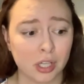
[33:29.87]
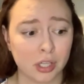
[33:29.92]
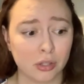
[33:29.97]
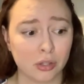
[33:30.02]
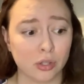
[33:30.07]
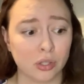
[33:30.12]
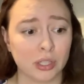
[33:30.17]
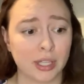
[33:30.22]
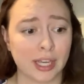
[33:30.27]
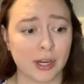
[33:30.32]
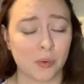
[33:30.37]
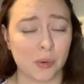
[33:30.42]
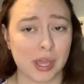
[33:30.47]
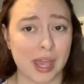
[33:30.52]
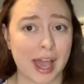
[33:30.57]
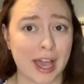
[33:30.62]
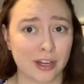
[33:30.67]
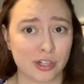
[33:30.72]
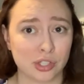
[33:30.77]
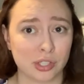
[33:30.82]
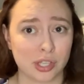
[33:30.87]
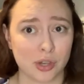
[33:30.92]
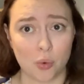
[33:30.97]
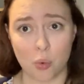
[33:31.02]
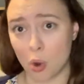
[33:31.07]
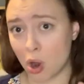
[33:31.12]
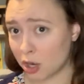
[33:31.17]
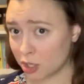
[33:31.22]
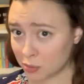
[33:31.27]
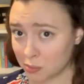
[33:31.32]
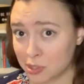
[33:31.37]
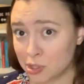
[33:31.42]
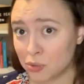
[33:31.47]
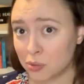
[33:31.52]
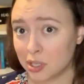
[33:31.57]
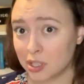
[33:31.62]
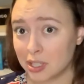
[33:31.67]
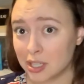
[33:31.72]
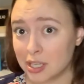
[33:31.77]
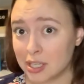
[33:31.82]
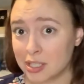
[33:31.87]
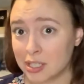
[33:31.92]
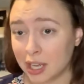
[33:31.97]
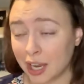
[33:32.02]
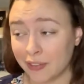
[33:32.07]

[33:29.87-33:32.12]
Look like we actually want to be doing this,